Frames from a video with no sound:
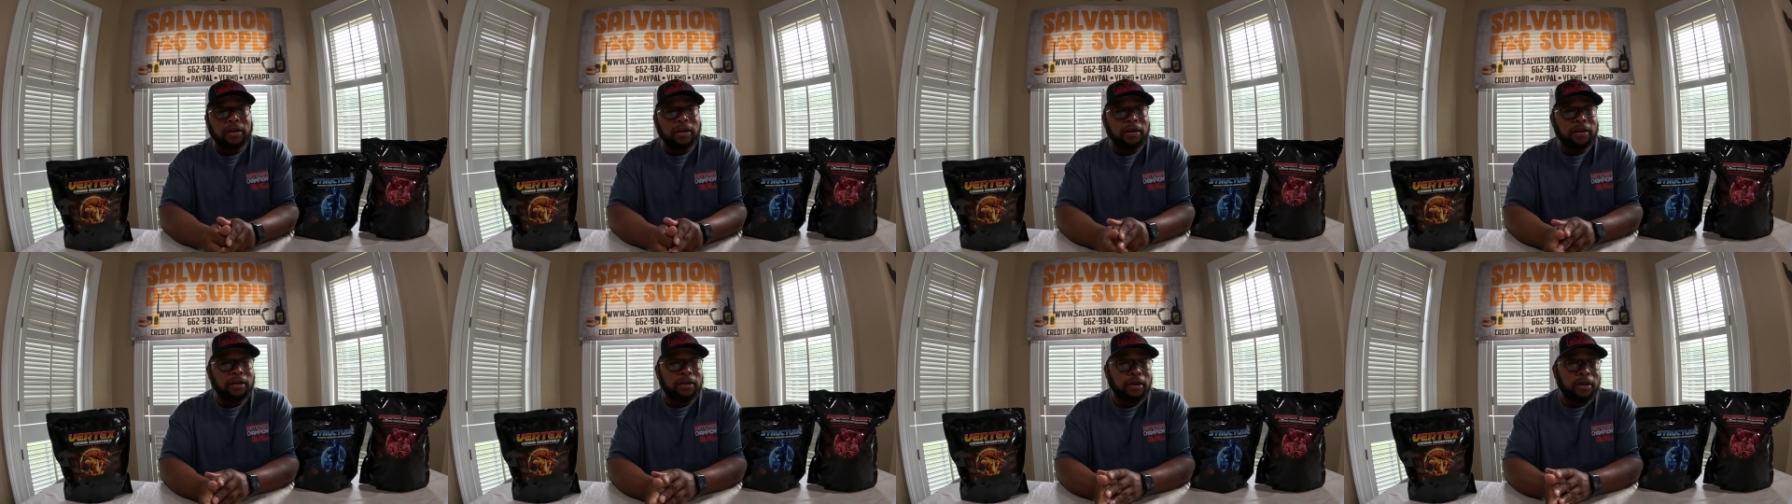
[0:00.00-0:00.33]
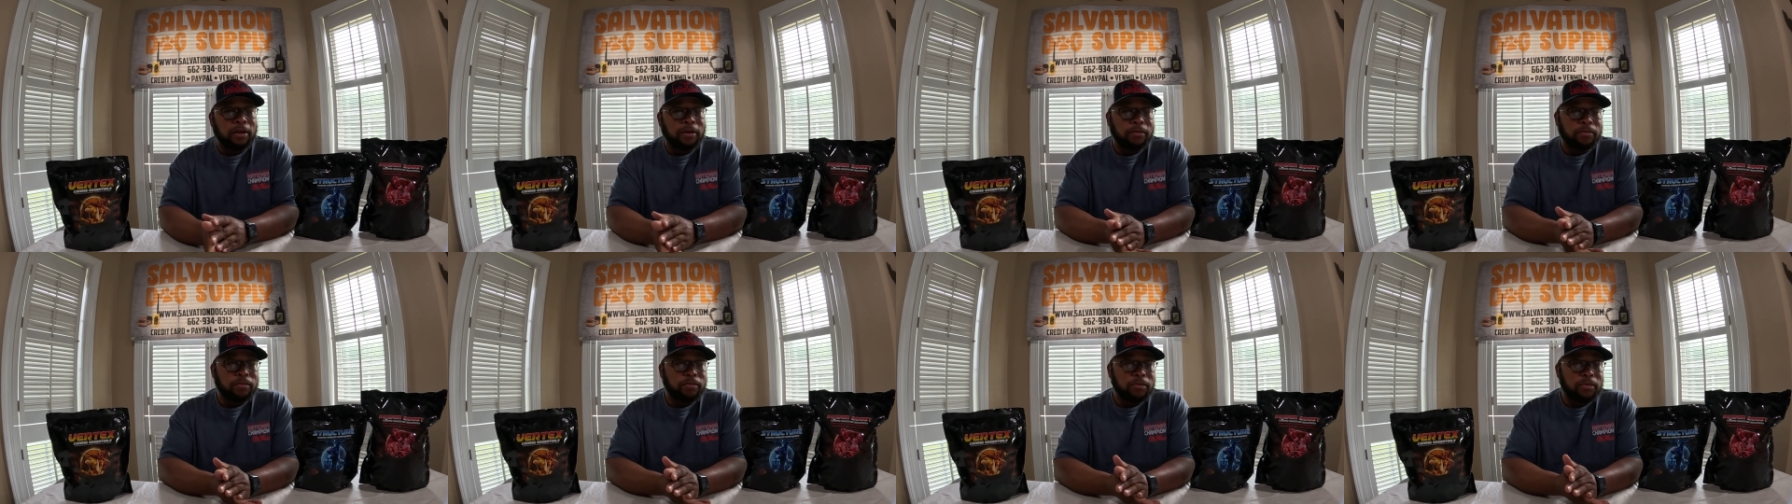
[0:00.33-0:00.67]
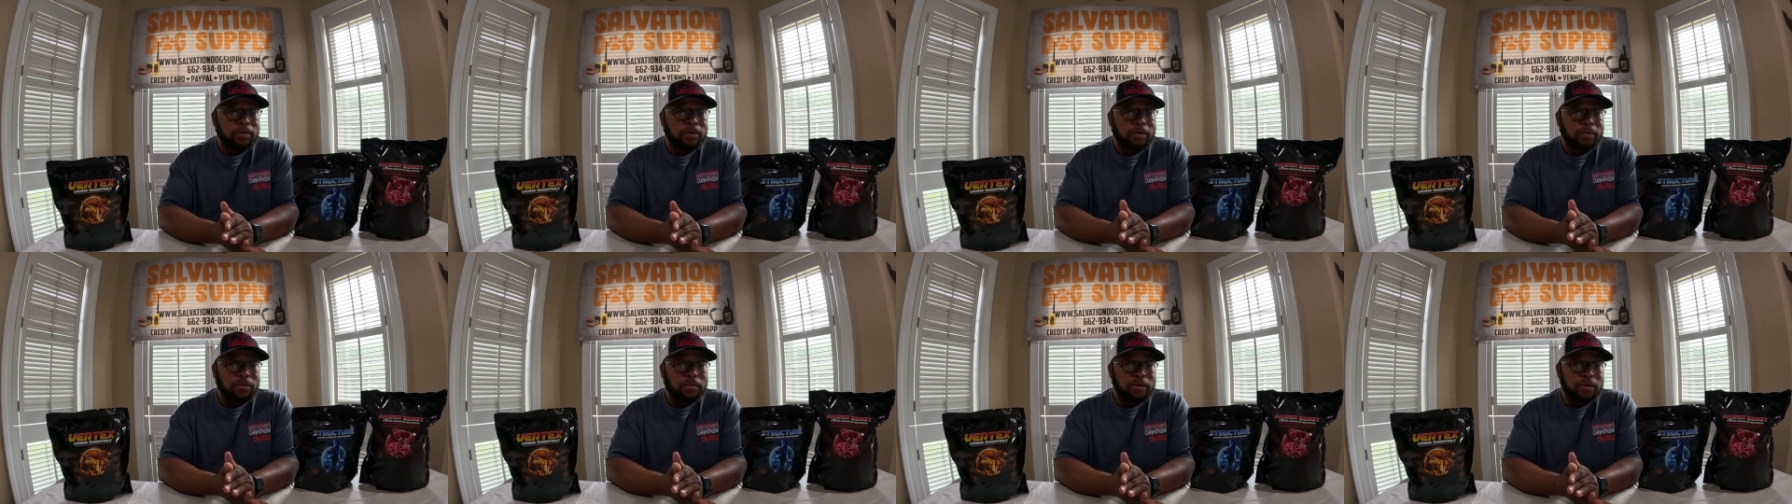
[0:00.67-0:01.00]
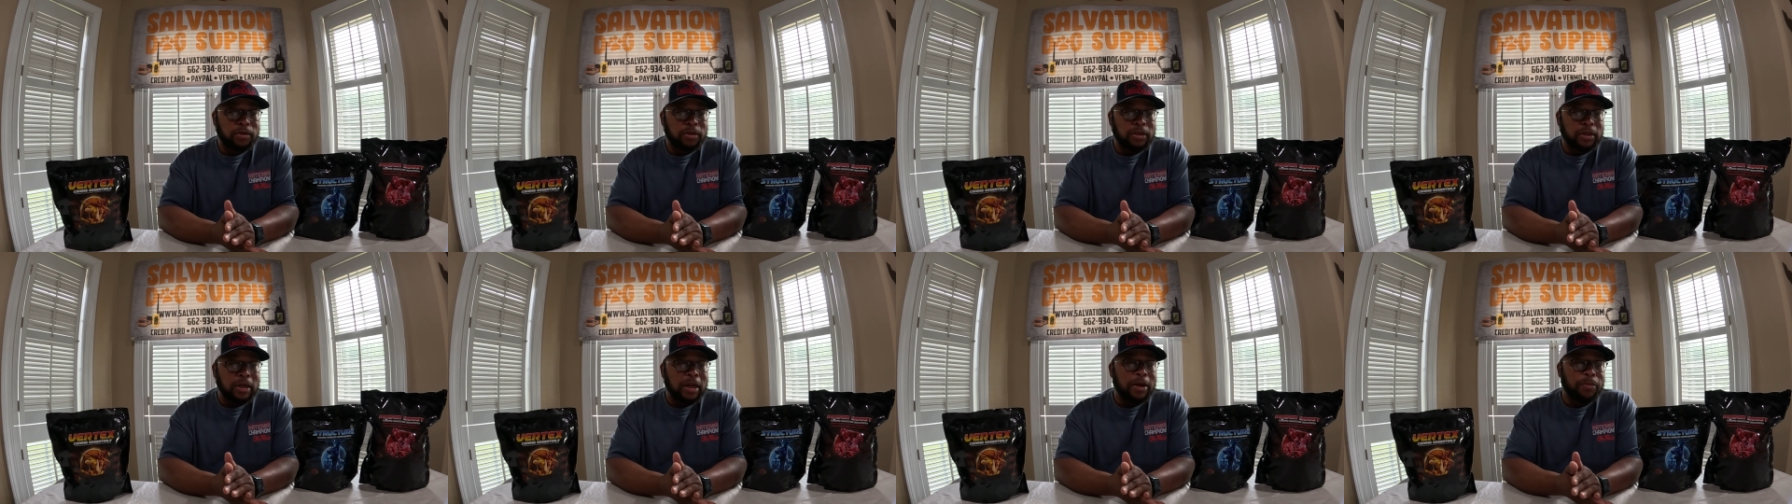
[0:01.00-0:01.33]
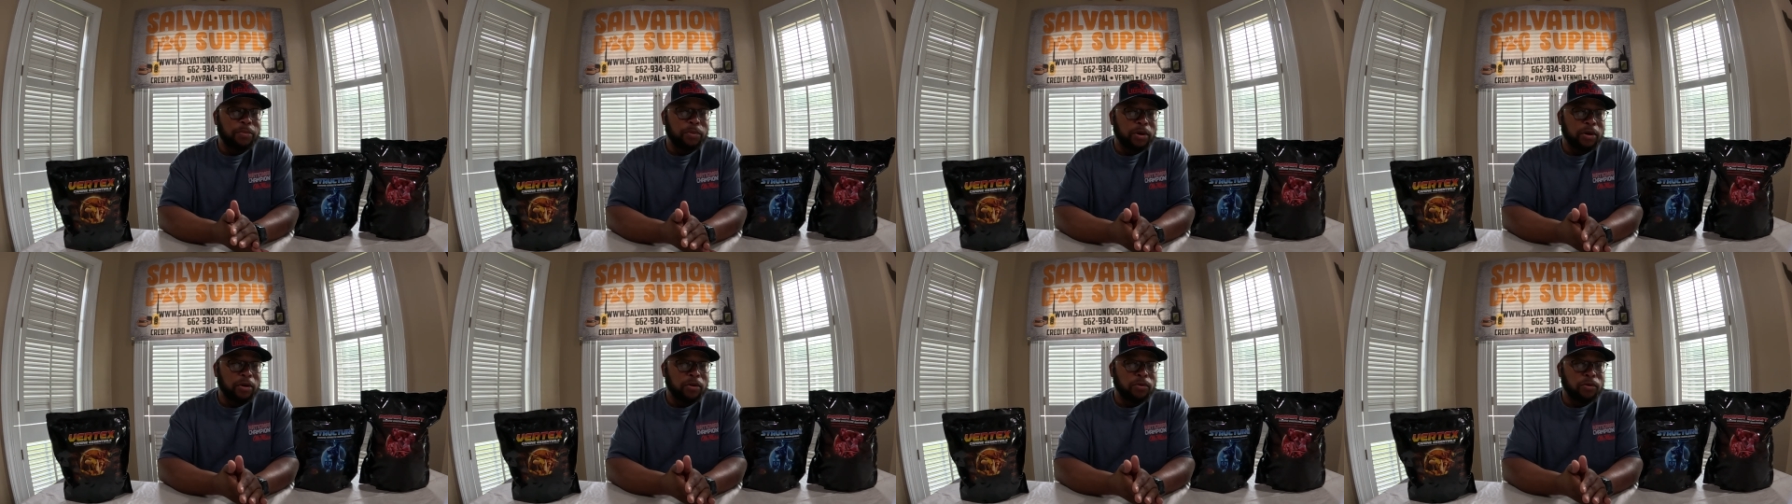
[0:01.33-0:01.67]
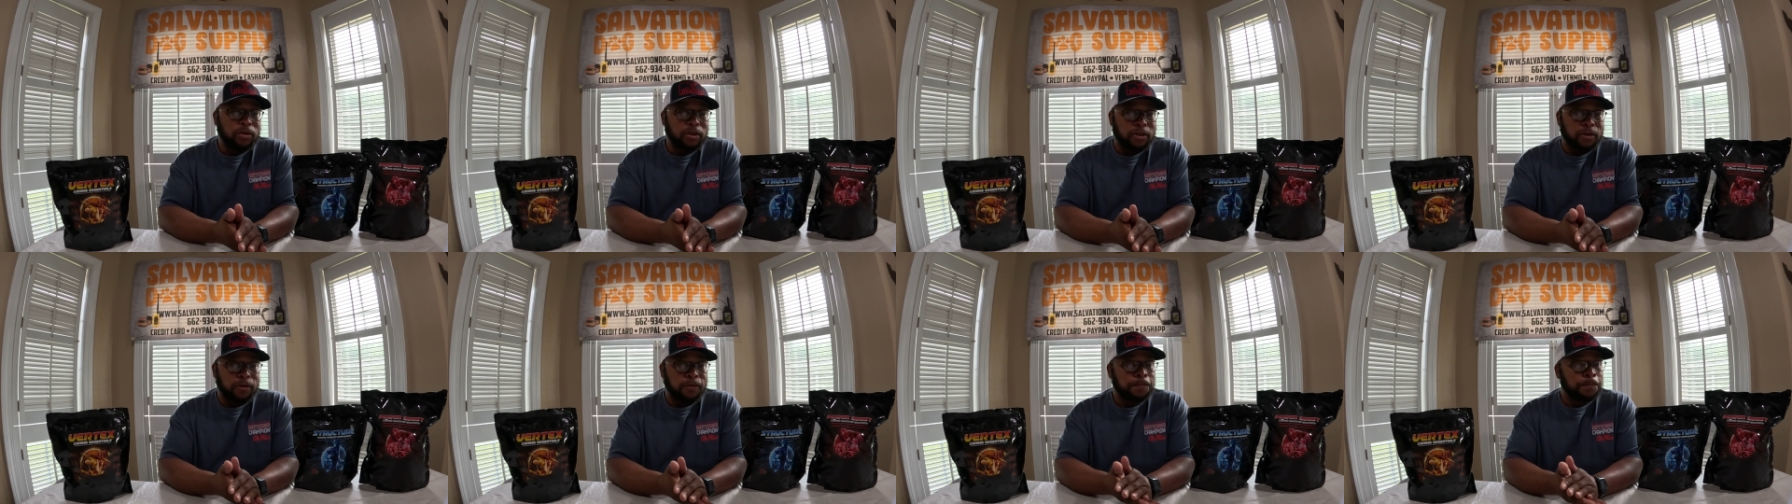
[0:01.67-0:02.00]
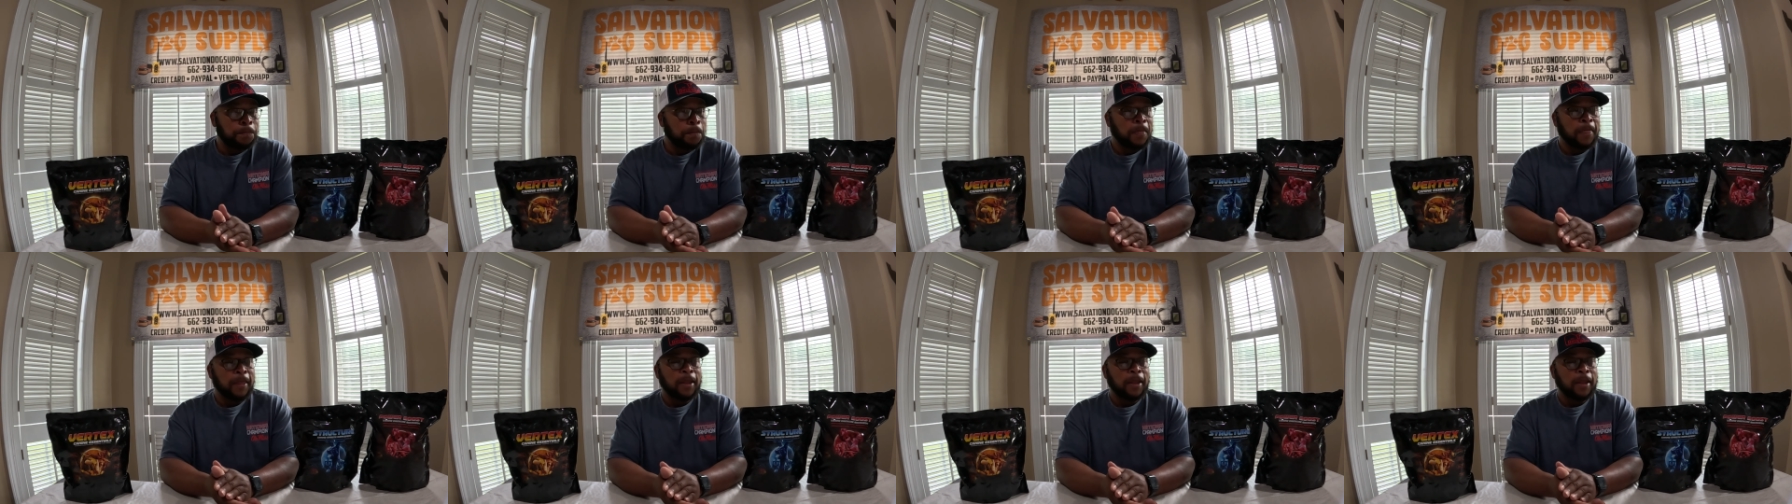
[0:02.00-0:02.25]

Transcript: and, and snap it on here.